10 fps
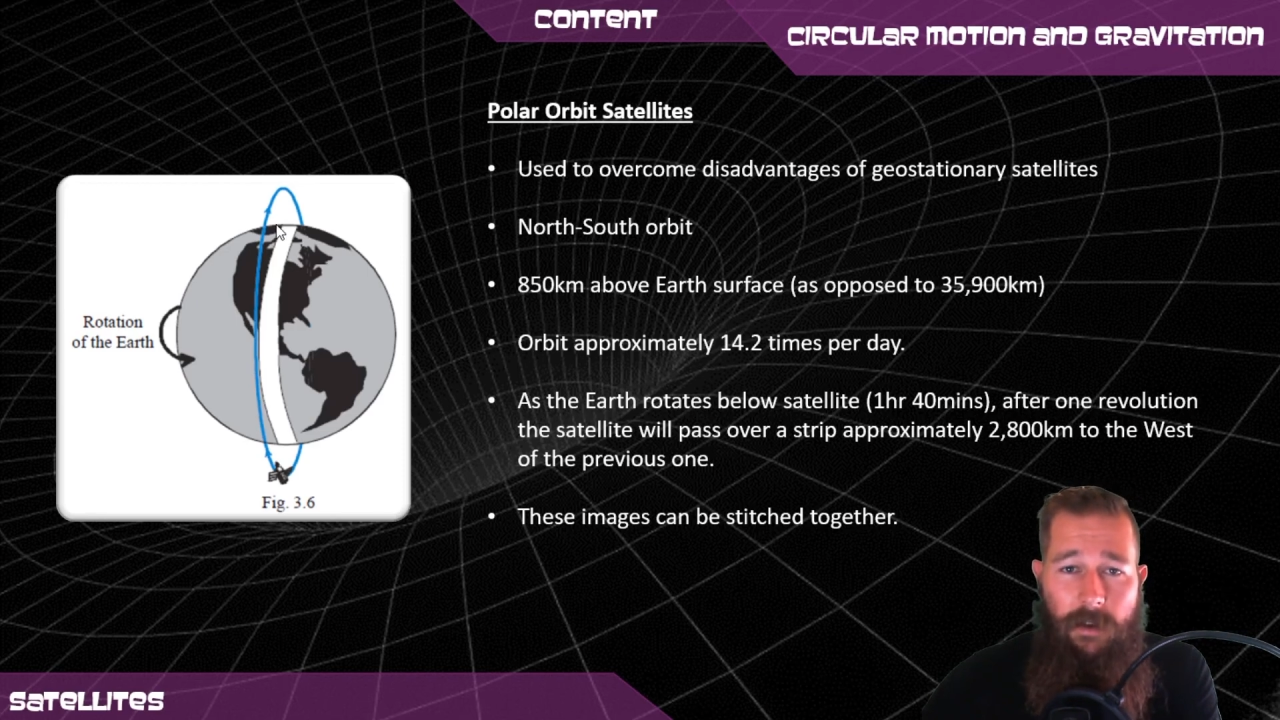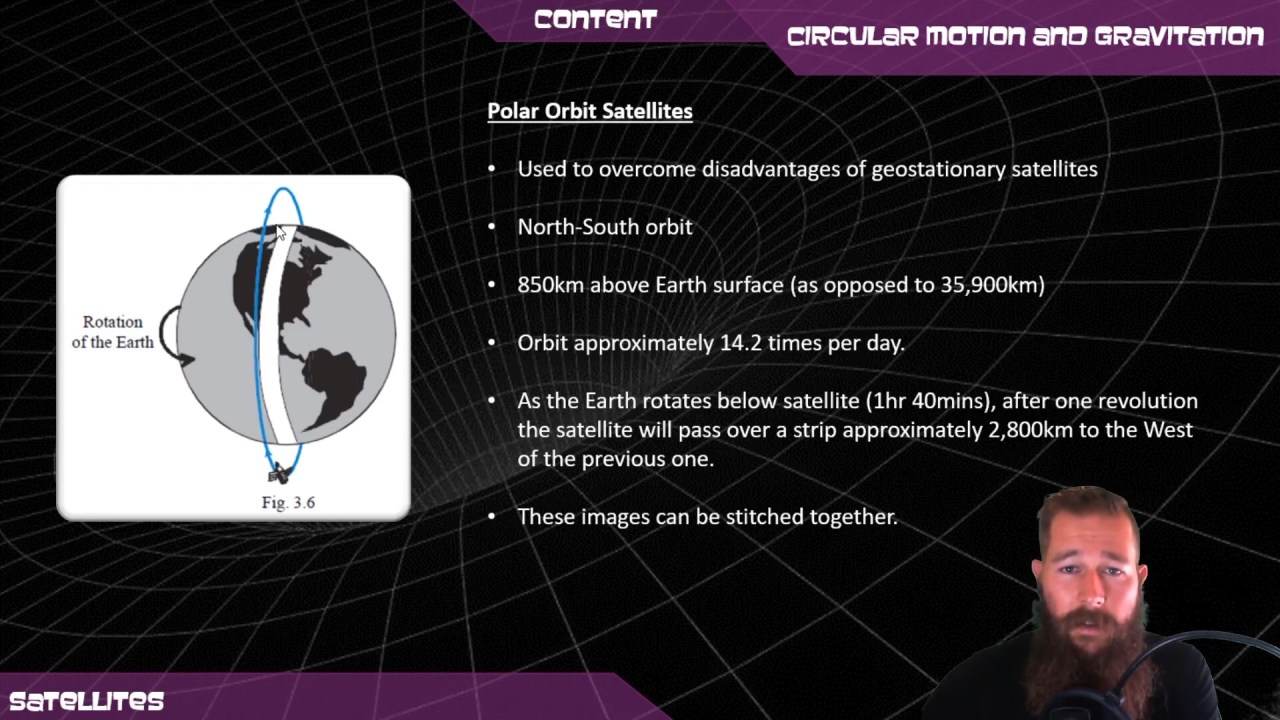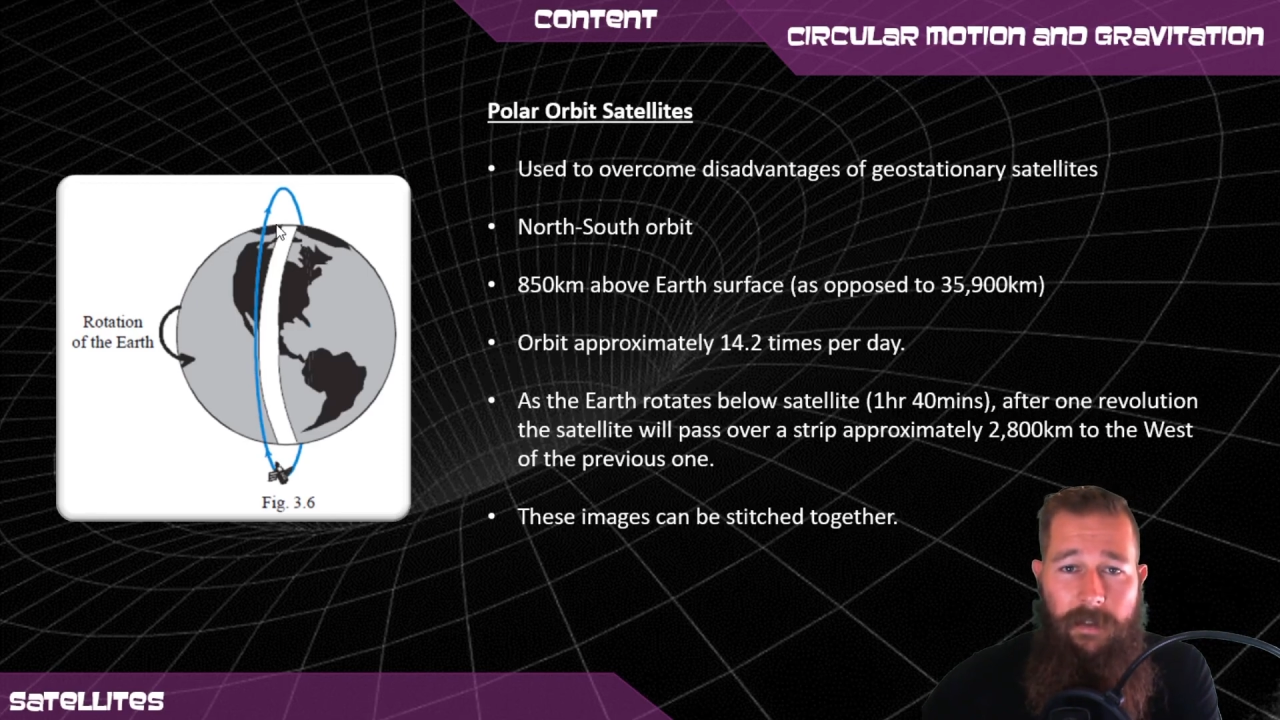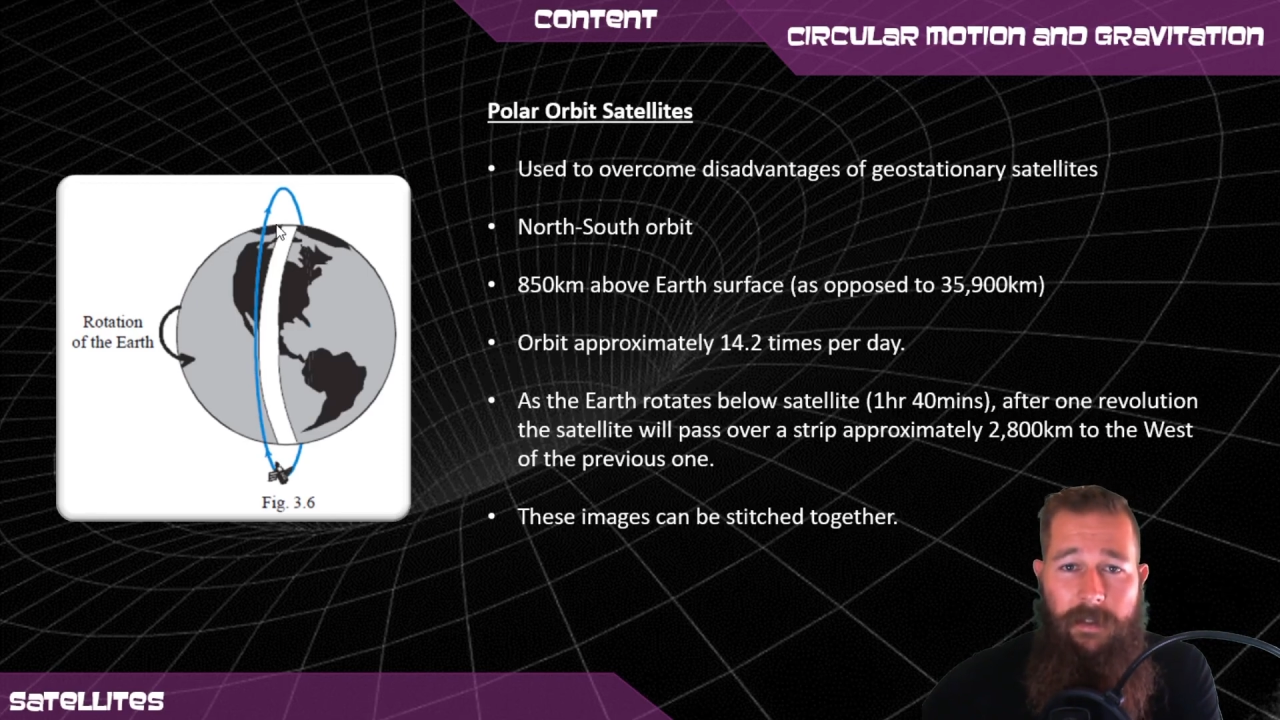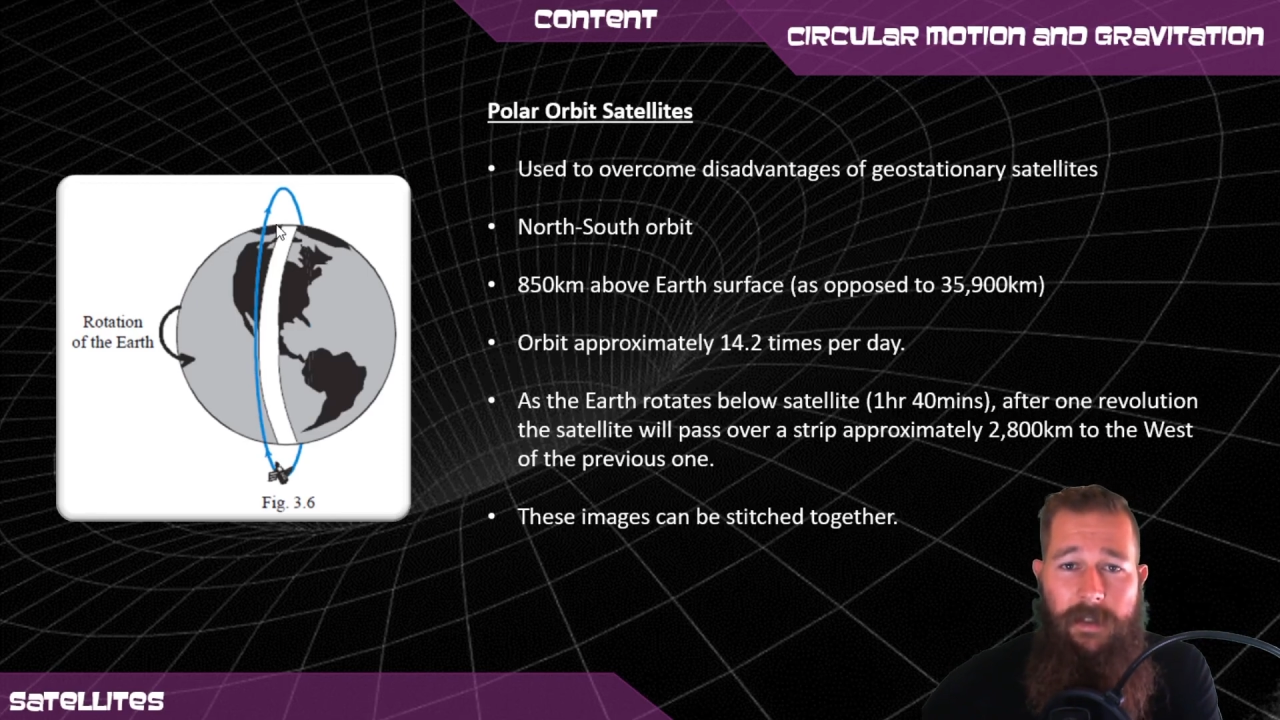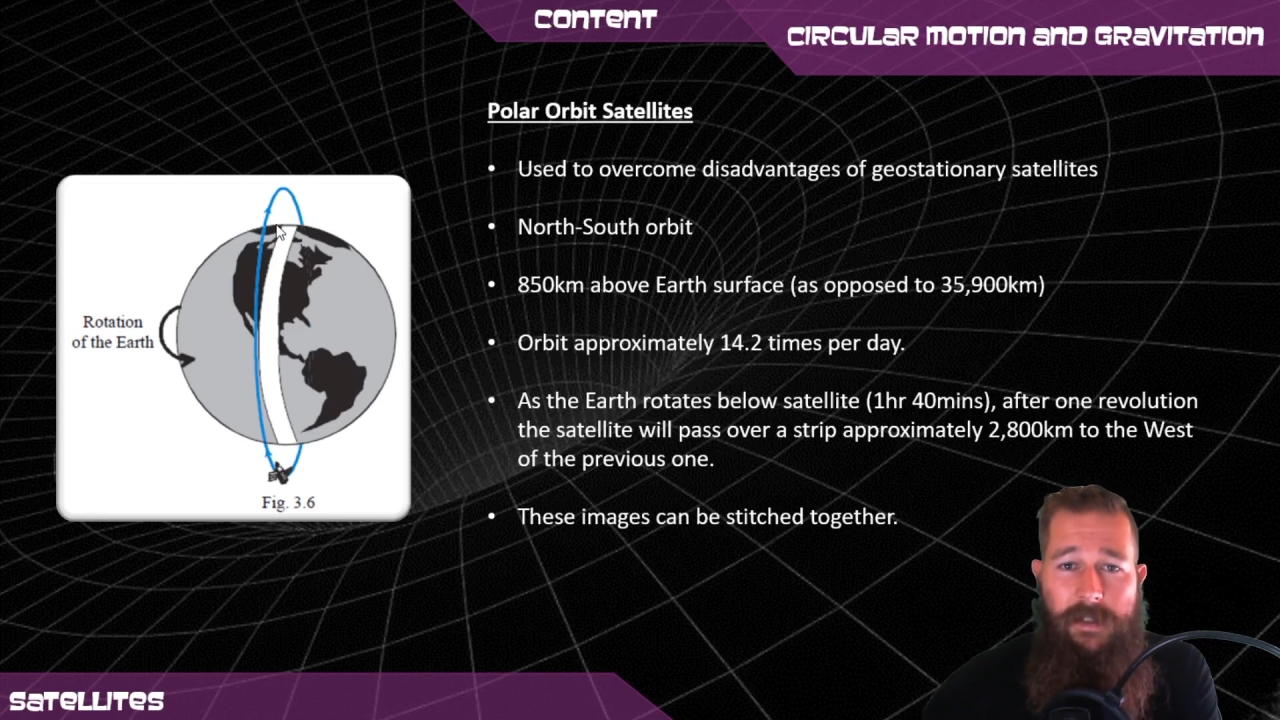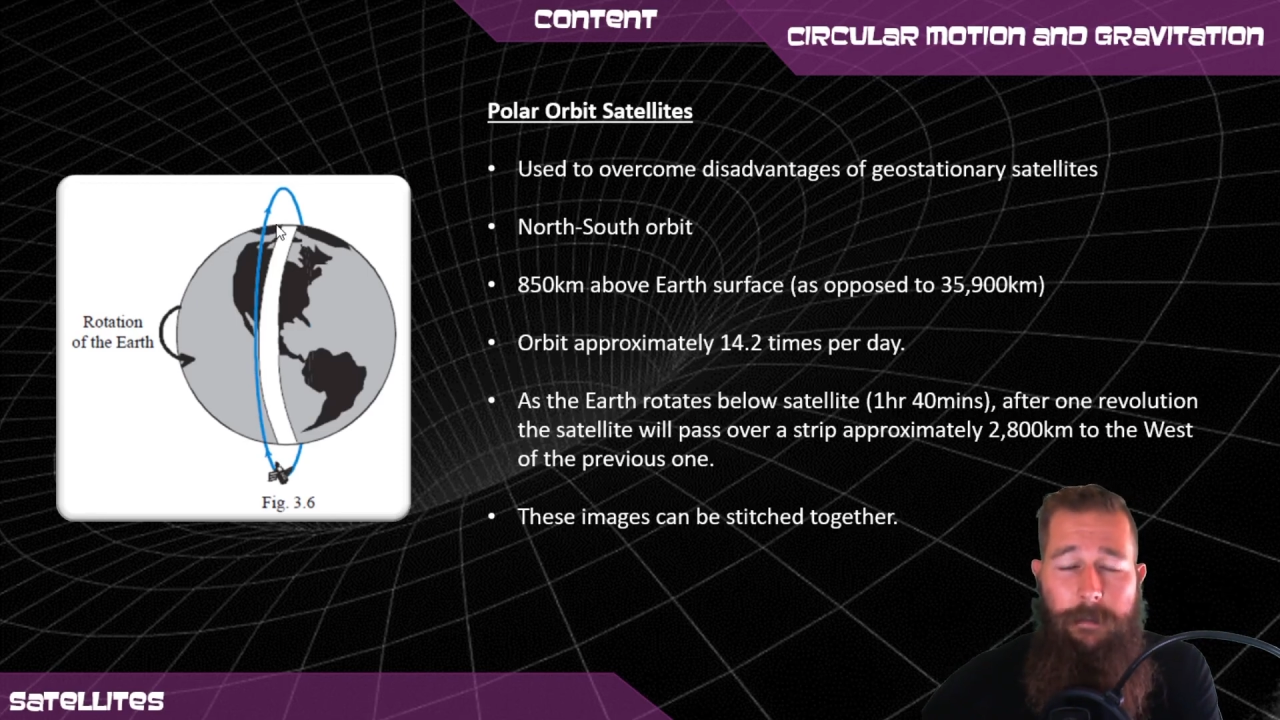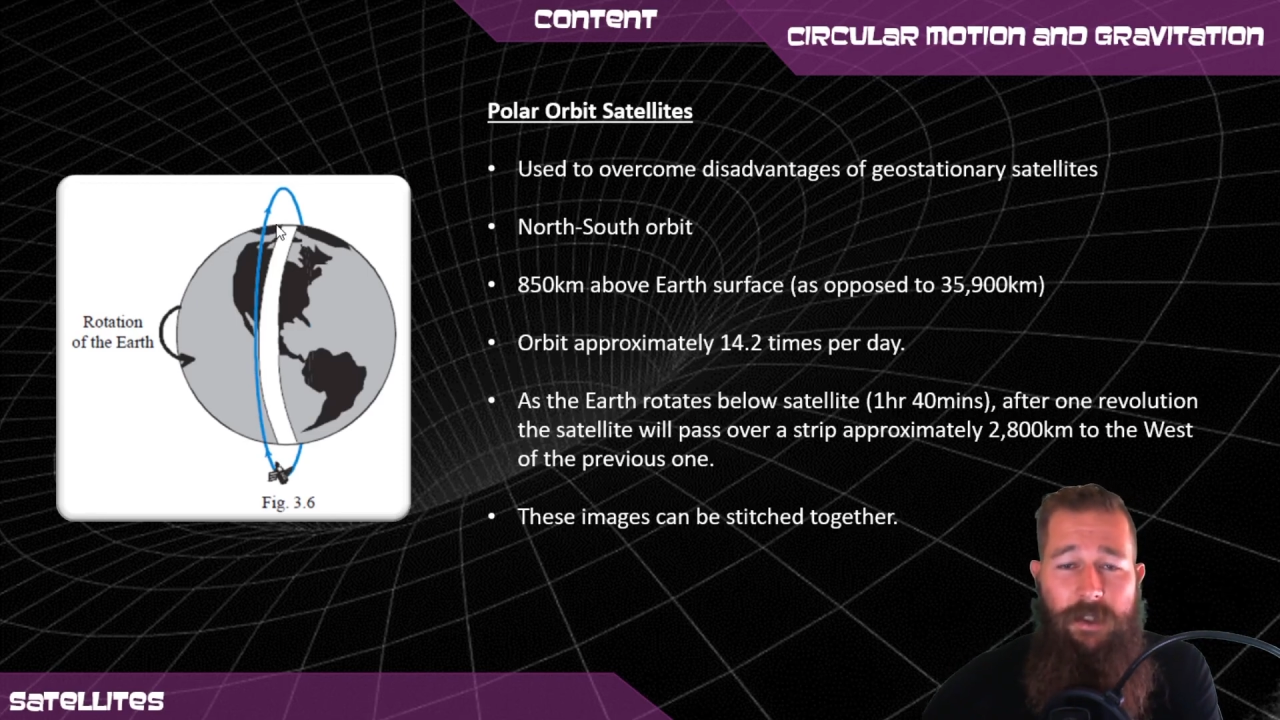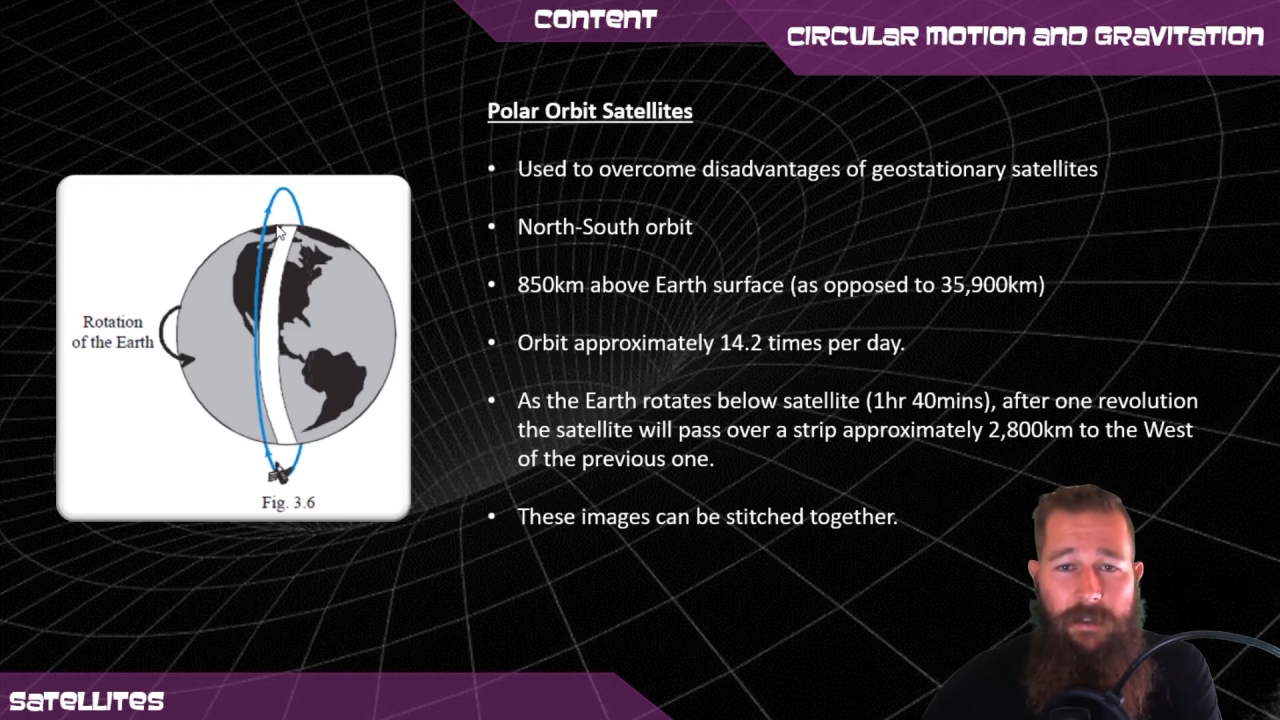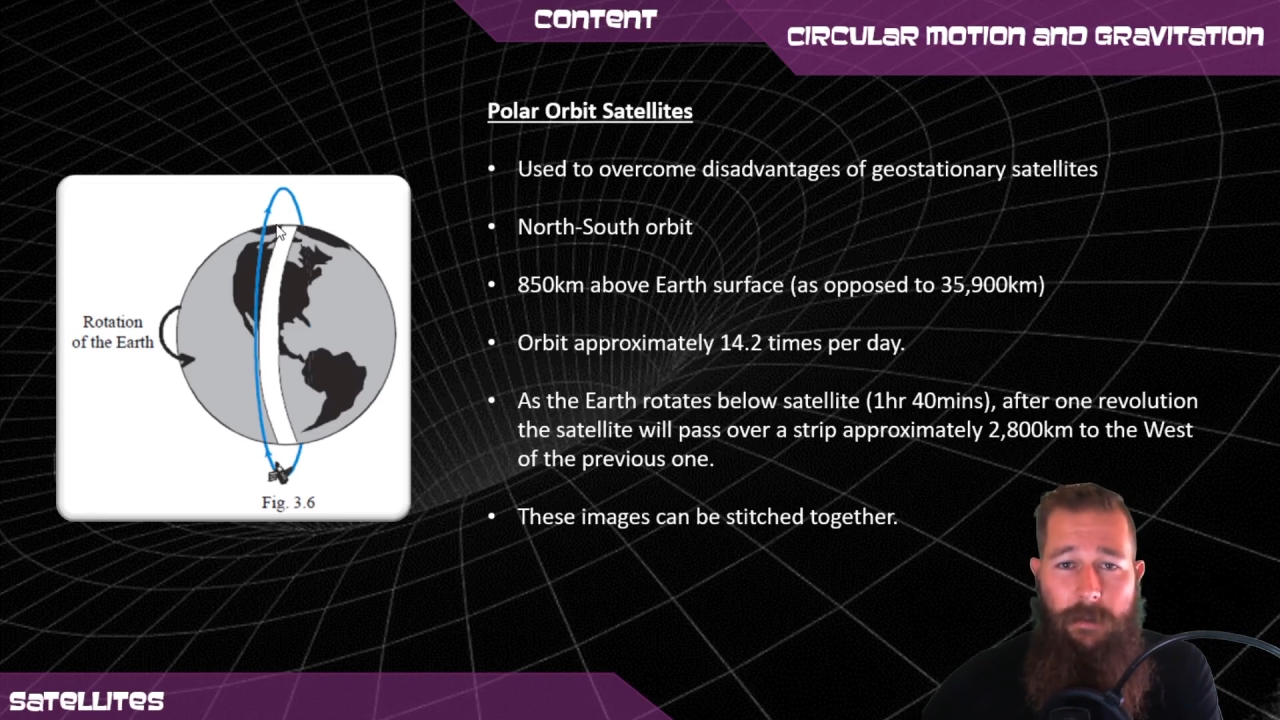And then these
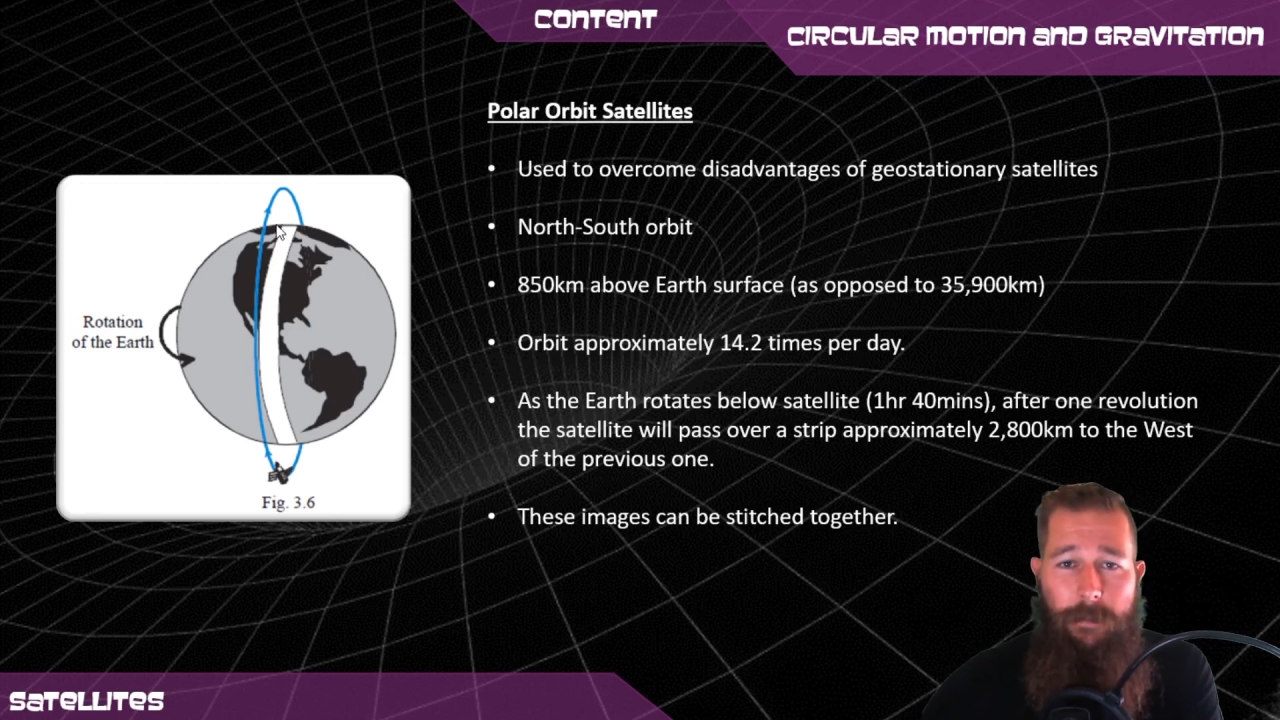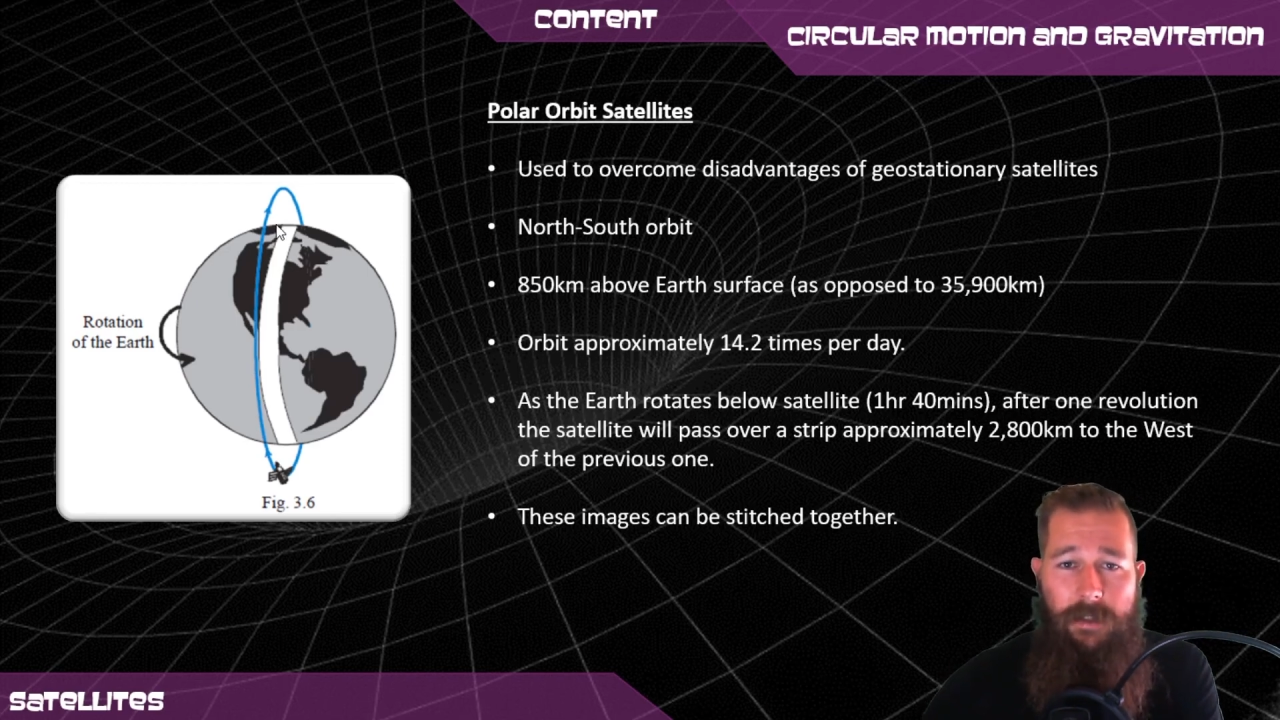images can